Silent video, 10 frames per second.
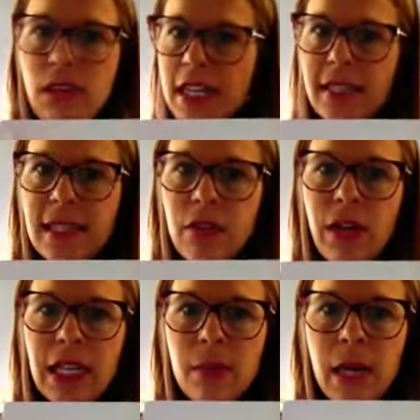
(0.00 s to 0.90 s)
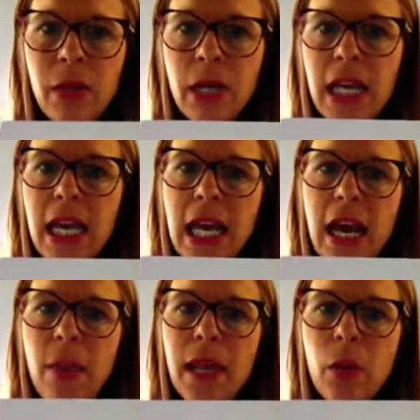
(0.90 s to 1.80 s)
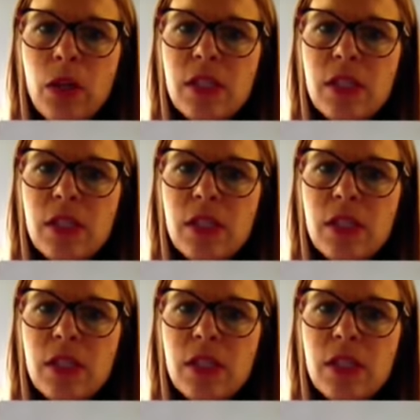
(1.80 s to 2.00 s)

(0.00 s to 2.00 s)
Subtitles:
like I say, write them out, and then I want you